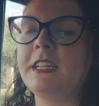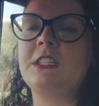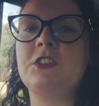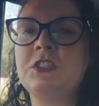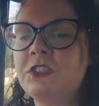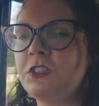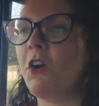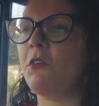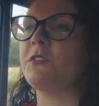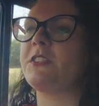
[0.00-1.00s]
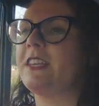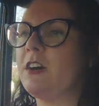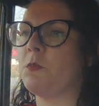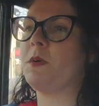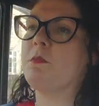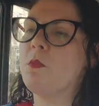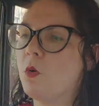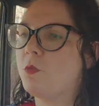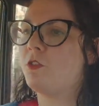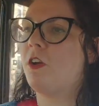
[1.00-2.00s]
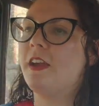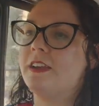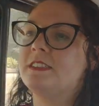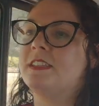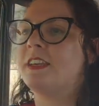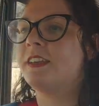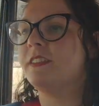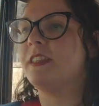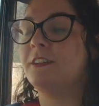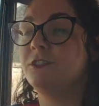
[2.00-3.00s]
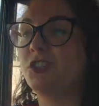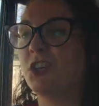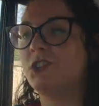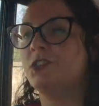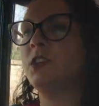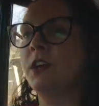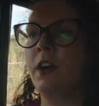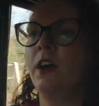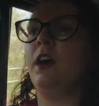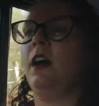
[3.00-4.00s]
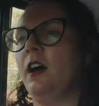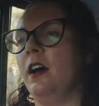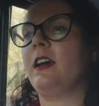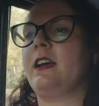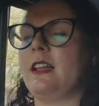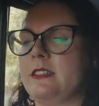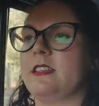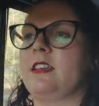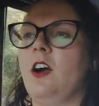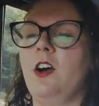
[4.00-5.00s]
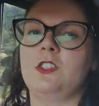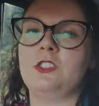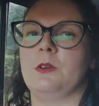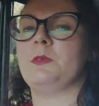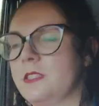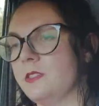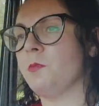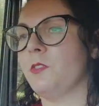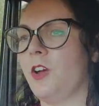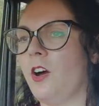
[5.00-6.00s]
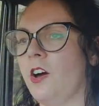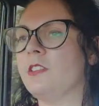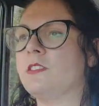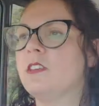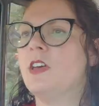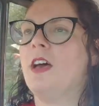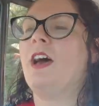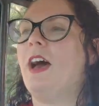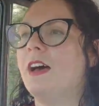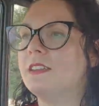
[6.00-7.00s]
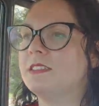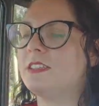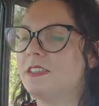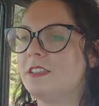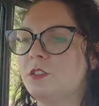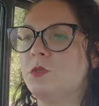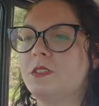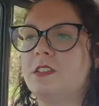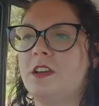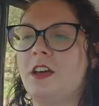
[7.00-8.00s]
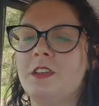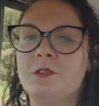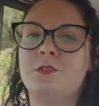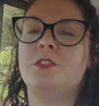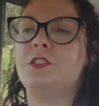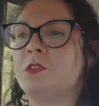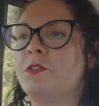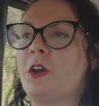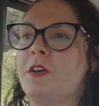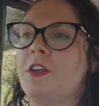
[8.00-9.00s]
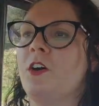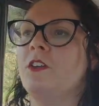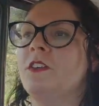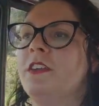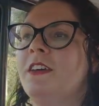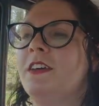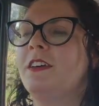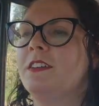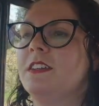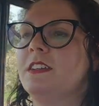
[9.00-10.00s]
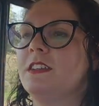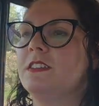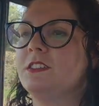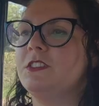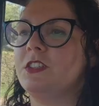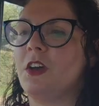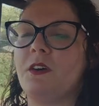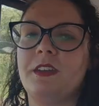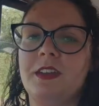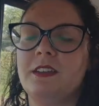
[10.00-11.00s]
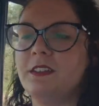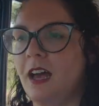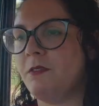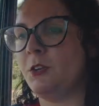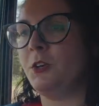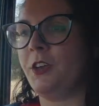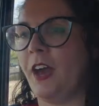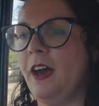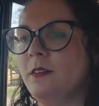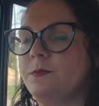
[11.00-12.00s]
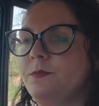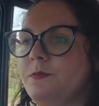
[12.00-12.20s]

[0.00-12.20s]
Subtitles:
It just offers a little bit more variety than just a classic car show in some regards, and there's always kind of stuff going on to go and have a look at.